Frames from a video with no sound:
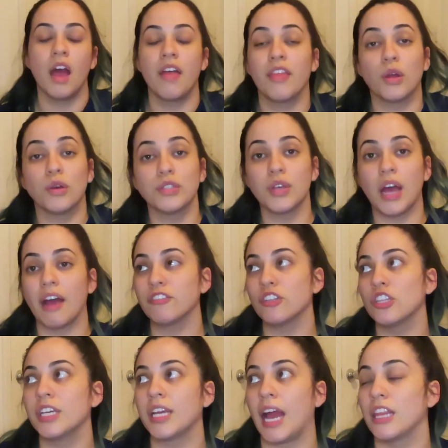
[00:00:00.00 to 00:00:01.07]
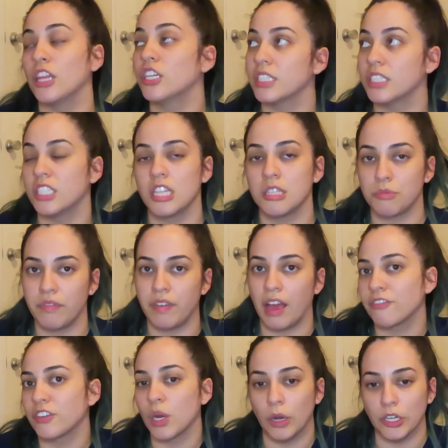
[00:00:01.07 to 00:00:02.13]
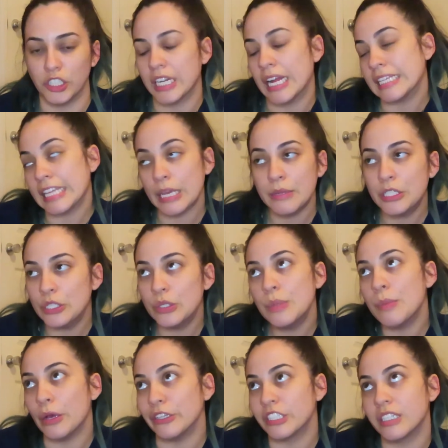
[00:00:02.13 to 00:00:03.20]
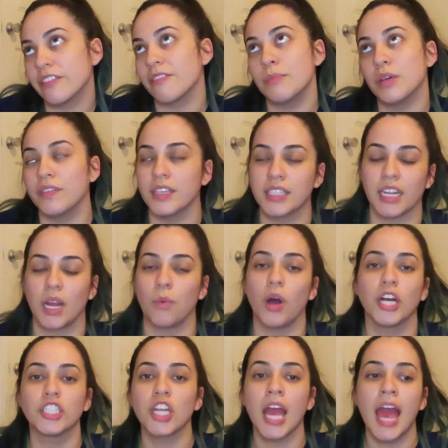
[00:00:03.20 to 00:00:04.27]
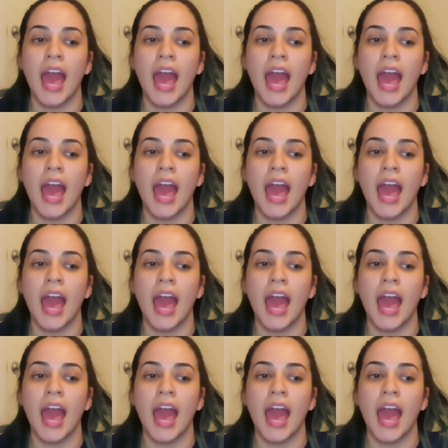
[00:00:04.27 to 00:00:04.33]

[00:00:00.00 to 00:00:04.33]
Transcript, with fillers: And then also after look, I looked into this movie after I watched it, as I do to most of the movies that I watch,